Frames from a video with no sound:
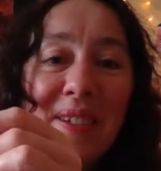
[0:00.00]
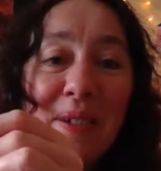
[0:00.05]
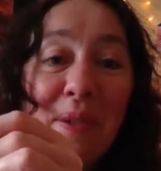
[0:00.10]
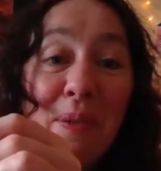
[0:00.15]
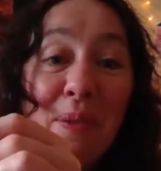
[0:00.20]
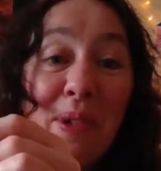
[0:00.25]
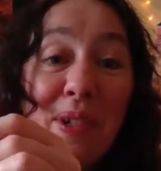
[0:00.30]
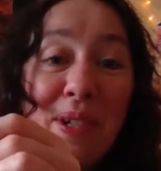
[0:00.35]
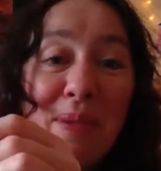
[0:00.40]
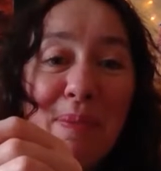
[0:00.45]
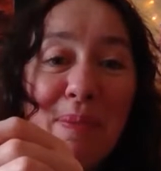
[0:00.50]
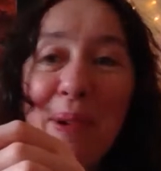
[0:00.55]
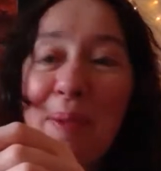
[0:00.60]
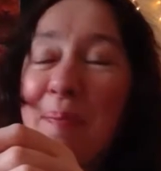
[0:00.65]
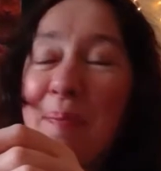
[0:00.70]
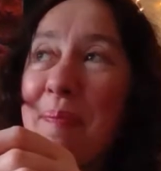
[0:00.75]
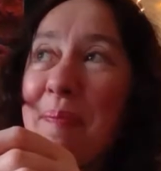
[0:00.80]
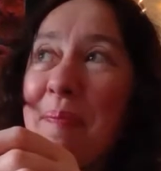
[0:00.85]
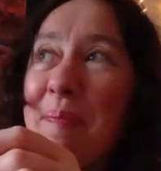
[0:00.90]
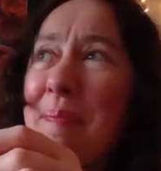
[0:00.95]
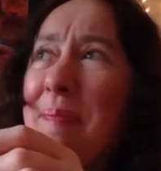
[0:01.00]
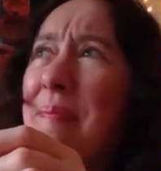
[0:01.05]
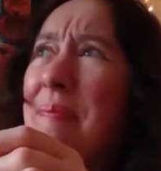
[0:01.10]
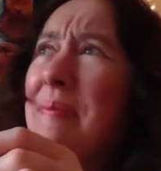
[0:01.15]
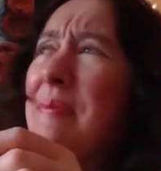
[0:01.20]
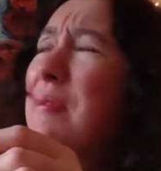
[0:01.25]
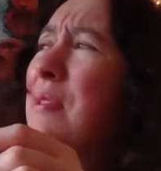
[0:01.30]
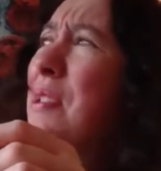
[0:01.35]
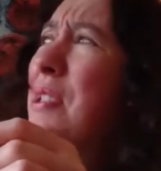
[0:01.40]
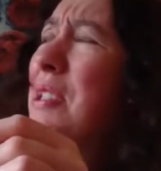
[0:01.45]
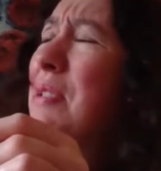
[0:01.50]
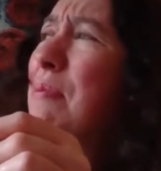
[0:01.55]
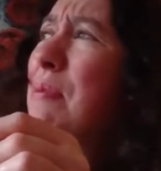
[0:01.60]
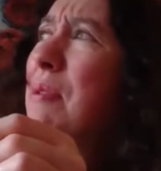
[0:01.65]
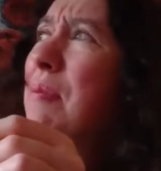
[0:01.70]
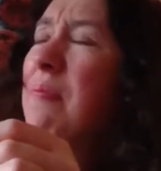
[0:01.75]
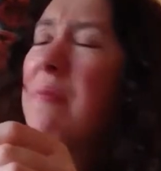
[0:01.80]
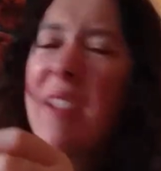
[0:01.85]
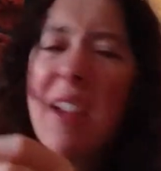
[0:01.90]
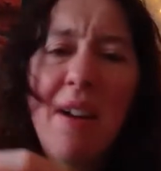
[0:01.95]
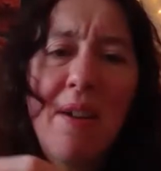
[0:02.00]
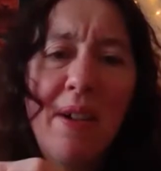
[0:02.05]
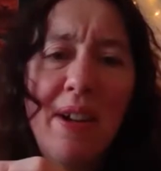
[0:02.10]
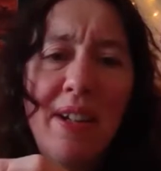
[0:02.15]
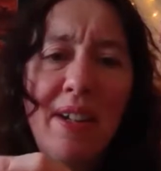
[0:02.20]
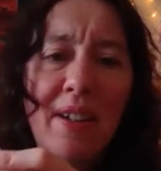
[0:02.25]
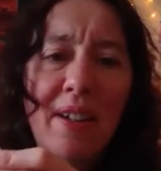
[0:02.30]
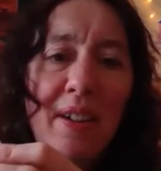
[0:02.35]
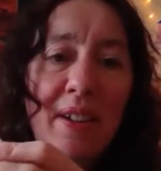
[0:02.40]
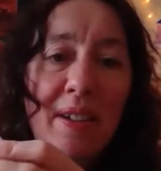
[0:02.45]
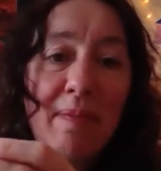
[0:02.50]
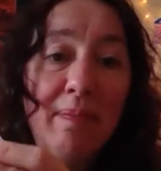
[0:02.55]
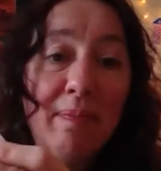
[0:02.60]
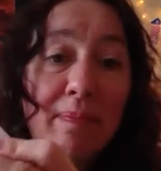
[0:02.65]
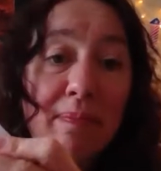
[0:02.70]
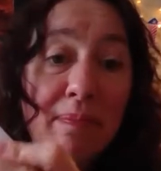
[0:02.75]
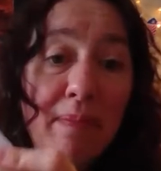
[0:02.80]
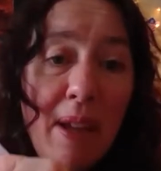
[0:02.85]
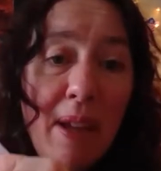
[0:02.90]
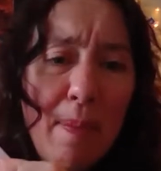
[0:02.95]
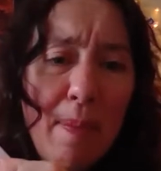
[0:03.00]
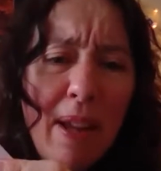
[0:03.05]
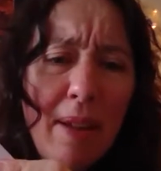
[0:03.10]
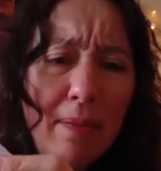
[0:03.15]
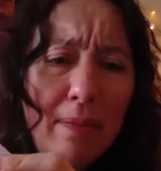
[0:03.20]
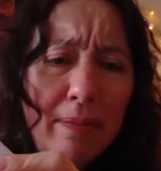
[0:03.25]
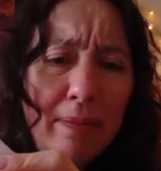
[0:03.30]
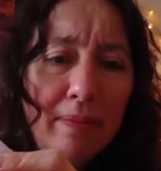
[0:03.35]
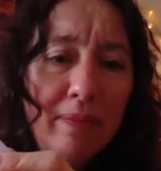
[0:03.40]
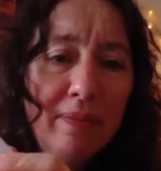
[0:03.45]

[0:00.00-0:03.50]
Or water bomb. Water bomb? Oh, I don't know. Maybe.